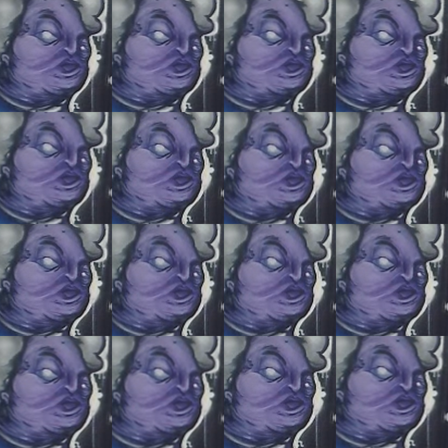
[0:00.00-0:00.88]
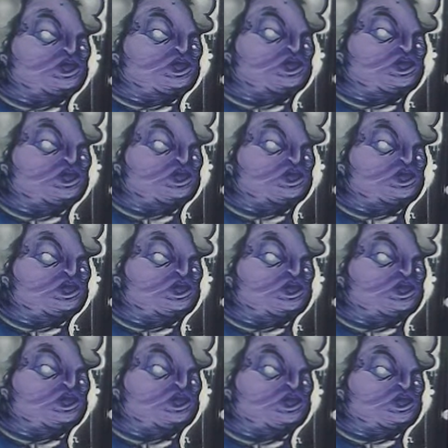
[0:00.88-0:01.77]

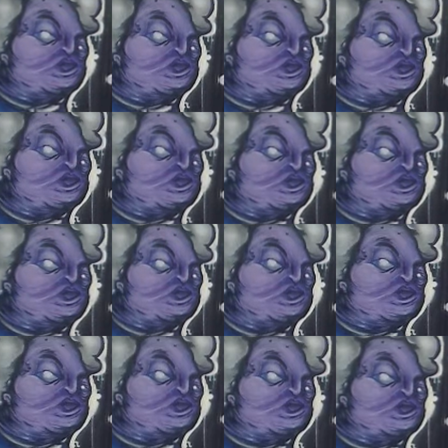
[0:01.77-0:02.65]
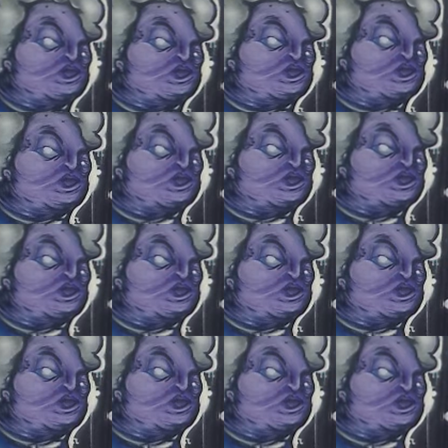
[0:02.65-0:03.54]

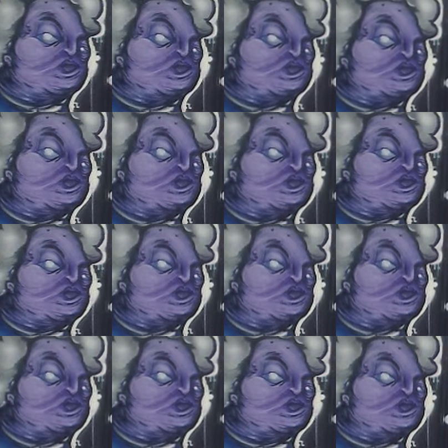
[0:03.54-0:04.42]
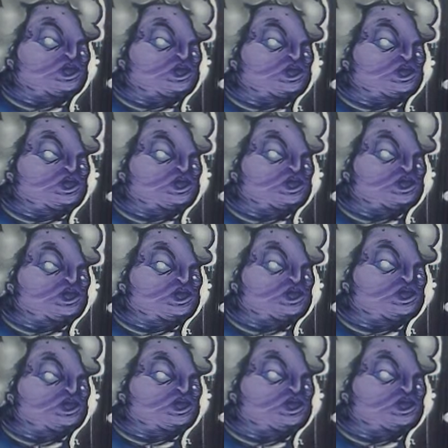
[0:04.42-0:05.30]

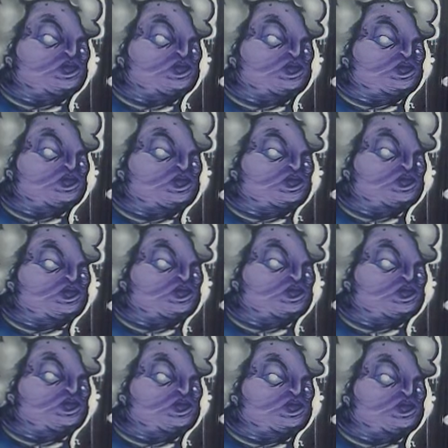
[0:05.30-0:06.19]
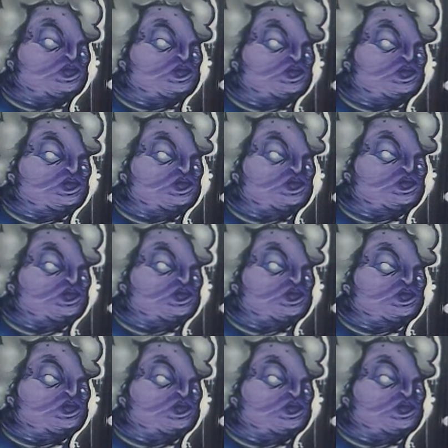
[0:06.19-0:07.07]

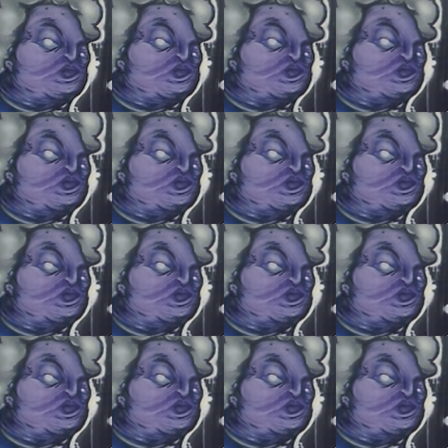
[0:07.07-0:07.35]
This person isn't speaking.